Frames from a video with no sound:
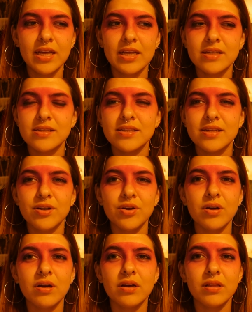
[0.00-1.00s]
is
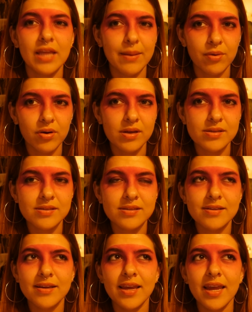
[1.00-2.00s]
glamorous.